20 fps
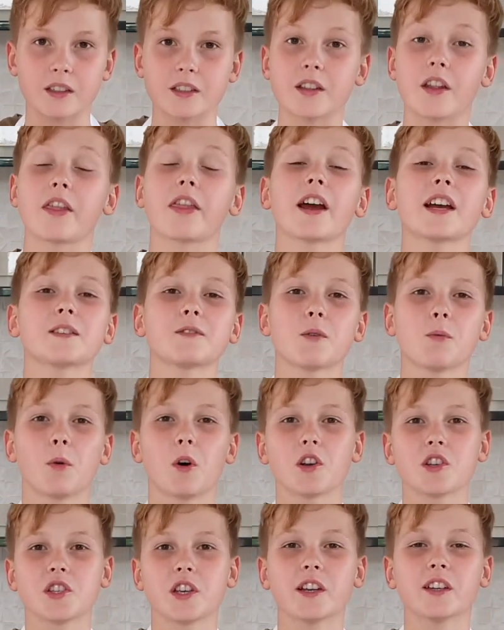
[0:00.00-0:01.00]
So thanks for
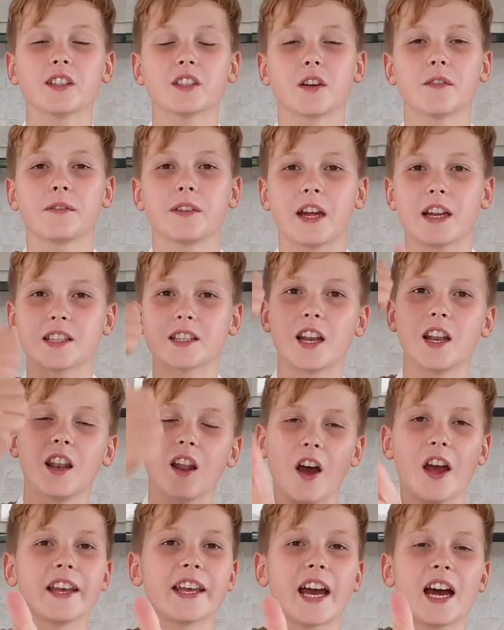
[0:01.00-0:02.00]
watching. Don't forget to
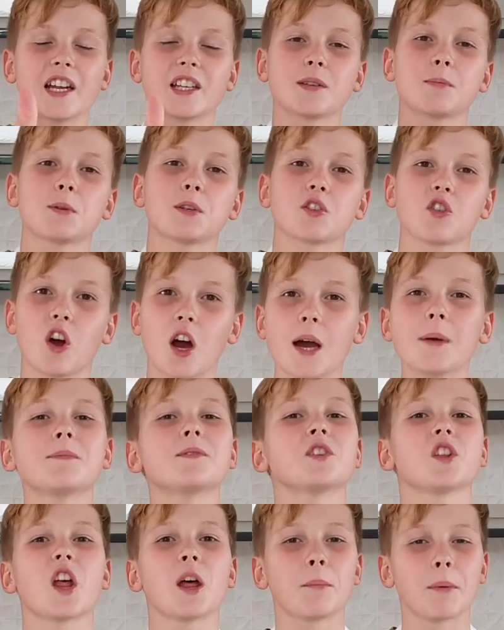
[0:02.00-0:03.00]
like and
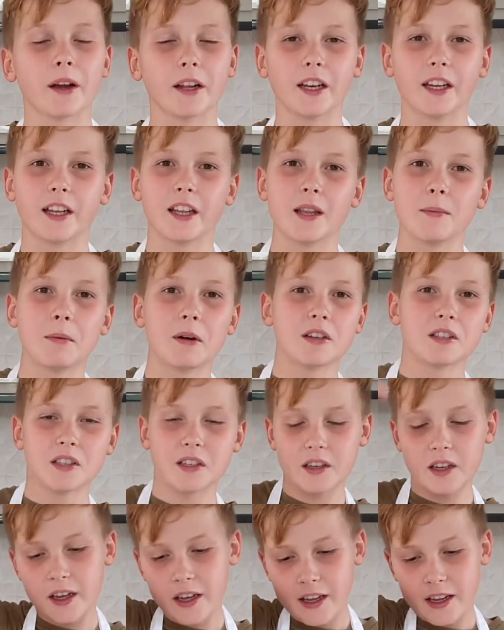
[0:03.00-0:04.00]
subscribe. Do that by clicking the
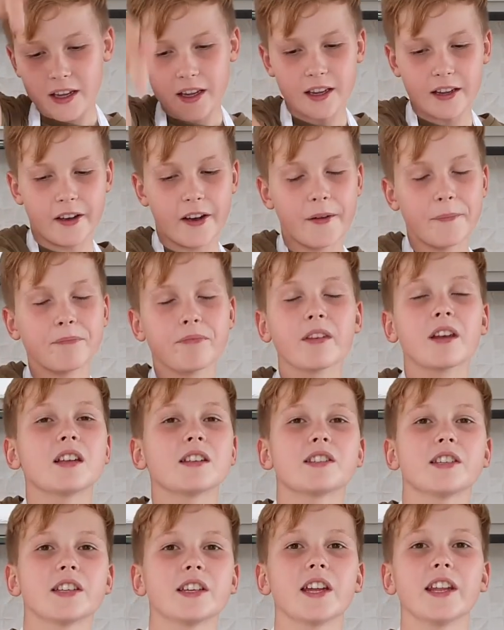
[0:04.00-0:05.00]
button here.
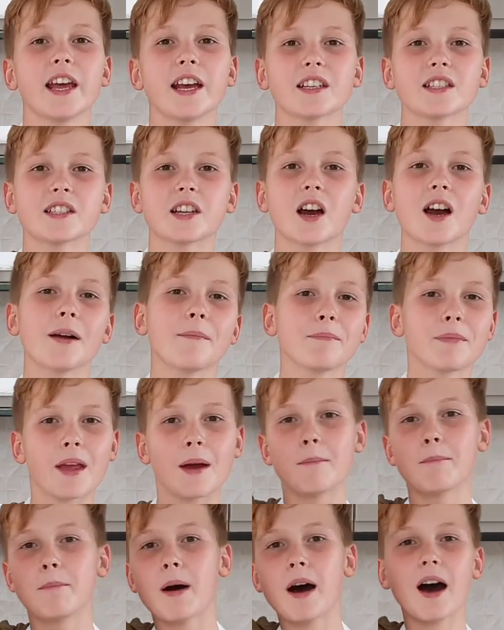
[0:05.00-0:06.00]
See you next
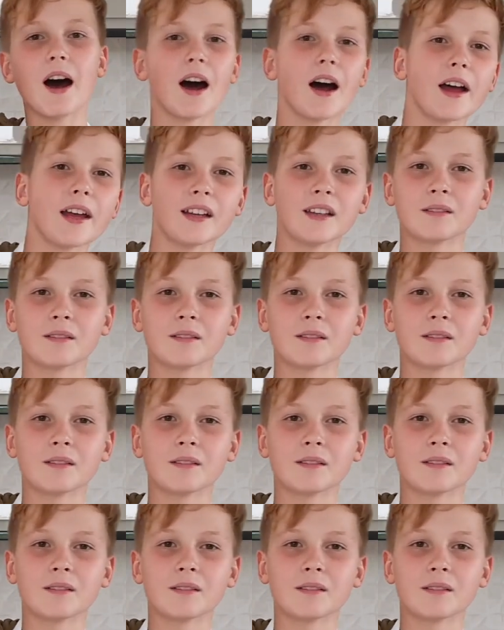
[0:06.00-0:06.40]
time. Bye!